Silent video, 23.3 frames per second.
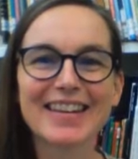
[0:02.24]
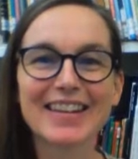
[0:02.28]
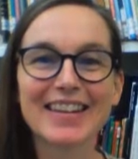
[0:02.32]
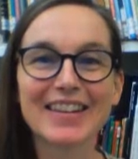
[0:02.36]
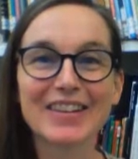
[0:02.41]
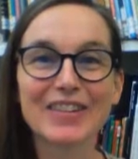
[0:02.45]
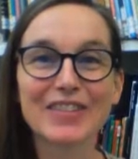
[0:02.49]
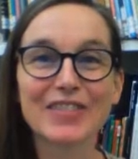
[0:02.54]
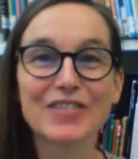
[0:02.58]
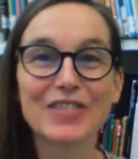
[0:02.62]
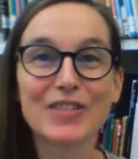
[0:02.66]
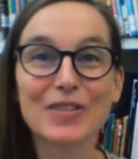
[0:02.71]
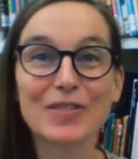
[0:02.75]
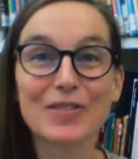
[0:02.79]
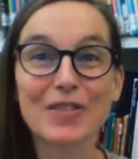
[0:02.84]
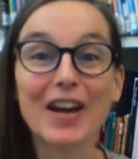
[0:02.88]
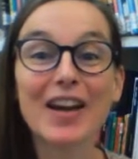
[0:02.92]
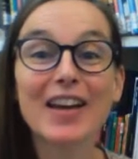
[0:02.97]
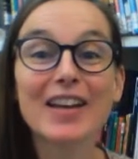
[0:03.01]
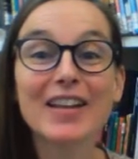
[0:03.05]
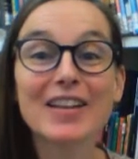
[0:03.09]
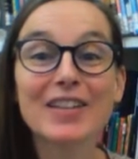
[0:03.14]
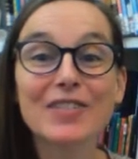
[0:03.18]
If you're
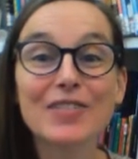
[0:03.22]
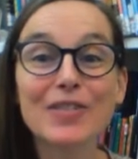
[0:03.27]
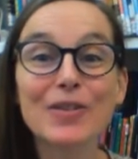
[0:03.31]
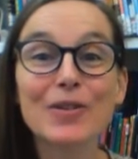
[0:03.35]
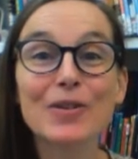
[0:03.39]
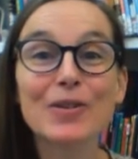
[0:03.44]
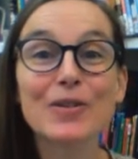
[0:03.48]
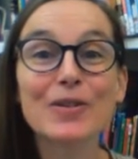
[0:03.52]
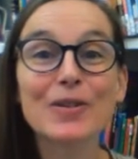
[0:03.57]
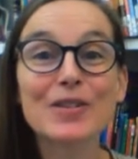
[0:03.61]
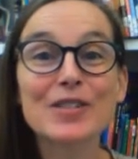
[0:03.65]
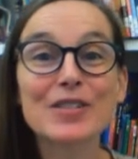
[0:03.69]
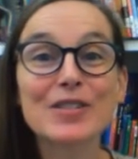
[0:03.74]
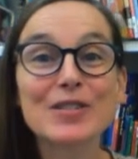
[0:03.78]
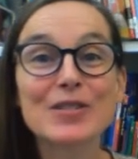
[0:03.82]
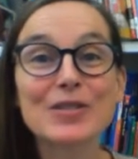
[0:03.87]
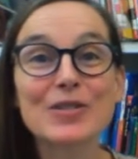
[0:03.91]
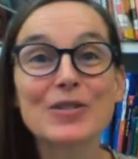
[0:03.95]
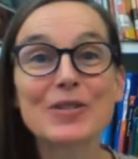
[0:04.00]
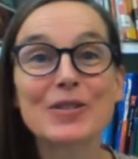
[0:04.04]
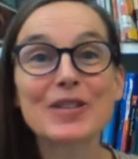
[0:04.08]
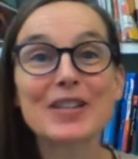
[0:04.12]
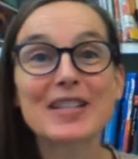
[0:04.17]
ready for a
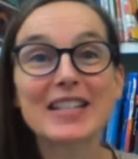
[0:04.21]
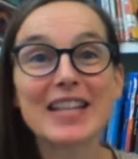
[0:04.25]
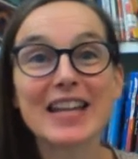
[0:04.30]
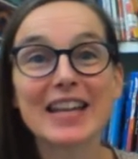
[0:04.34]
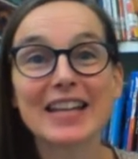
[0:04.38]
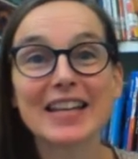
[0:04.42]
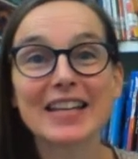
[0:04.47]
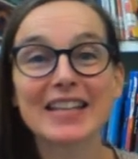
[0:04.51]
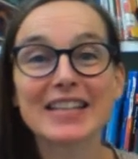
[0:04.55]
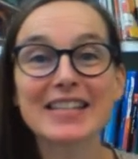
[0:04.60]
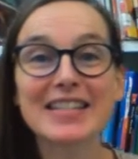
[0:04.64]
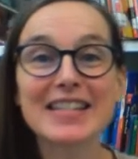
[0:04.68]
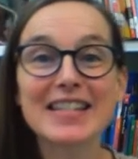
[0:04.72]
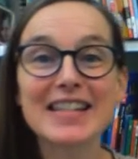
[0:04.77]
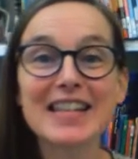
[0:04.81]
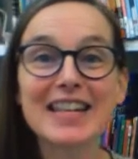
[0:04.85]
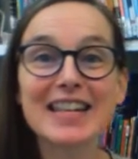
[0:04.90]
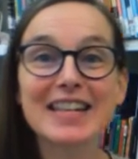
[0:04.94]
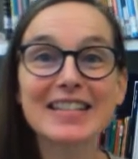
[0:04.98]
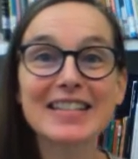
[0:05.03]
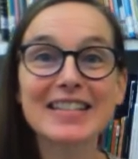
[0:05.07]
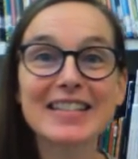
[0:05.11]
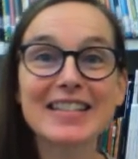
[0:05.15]
story, take a
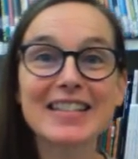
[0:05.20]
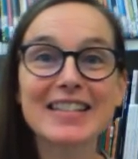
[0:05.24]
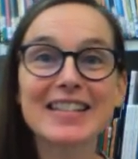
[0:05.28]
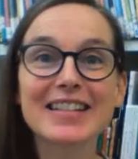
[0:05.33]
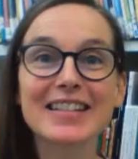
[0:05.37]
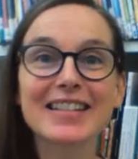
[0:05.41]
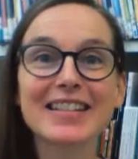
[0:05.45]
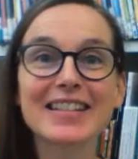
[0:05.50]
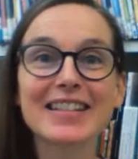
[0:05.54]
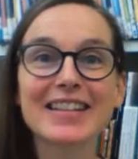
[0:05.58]
seat.